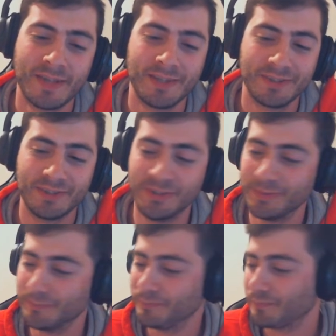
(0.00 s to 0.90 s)

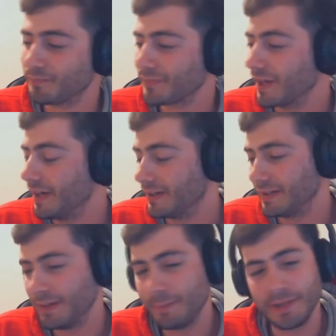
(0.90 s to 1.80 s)
So,
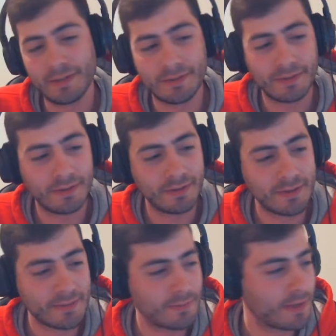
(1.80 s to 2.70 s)
I mean,
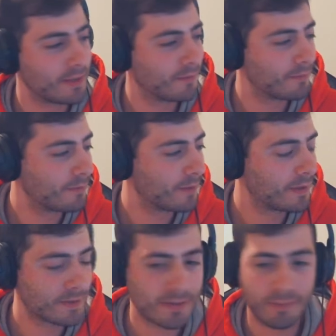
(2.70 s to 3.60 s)
unless I'm
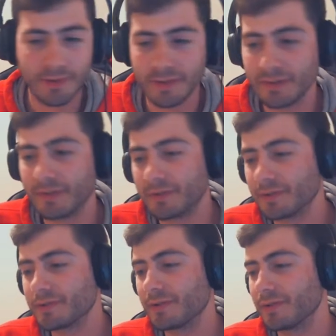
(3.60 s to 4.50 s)
forgetting something,
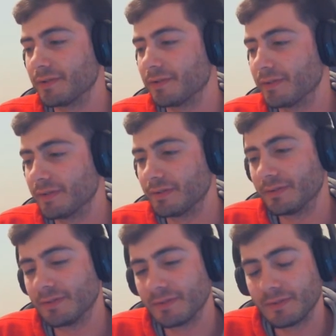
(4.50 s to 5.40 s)
those are
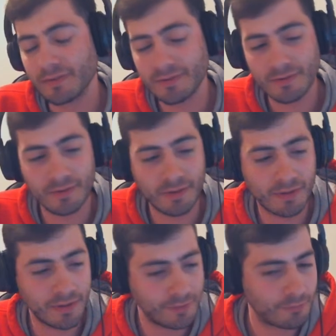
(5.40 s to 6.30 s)
the
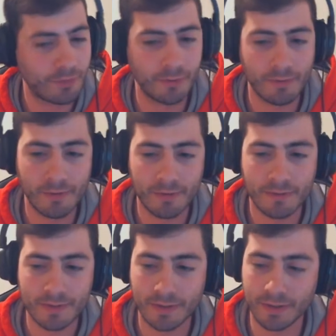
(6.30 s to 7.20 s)
clean front
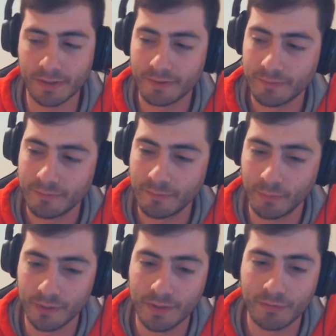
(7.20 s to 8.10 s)
runners like
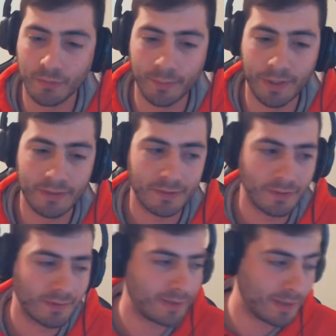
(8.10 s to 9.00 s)
for this format.
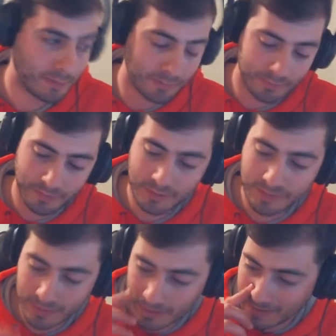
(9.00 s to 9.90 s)
Now,
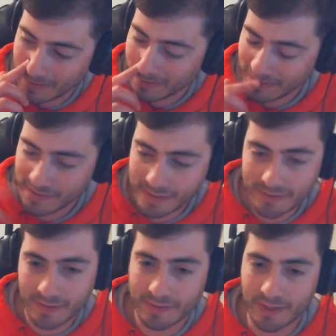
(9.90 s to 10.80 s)
this
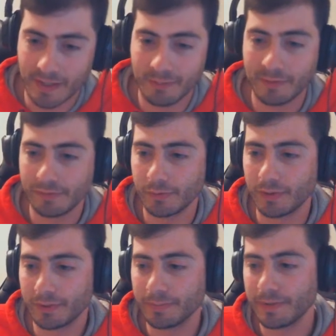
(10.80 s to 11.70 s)
is the time if you
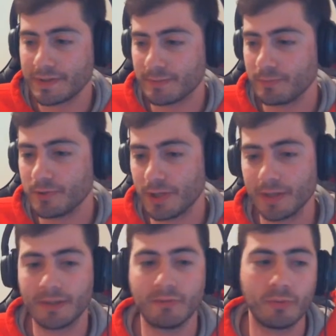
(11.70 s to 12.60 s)
want to play some
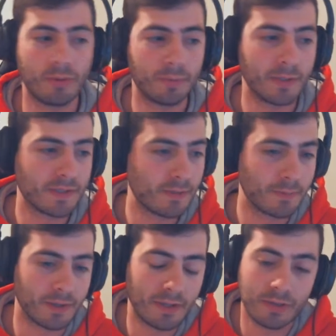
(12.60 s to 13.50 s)
jank, if you want to play
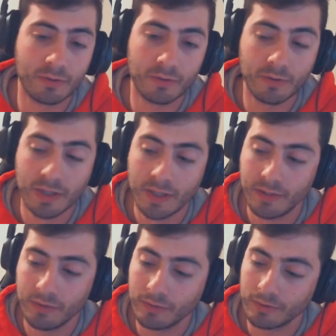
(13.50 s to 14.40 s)
something that
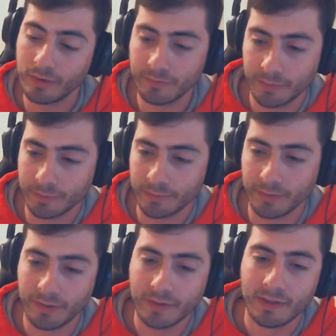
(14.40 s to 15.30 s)
you're comfortable with,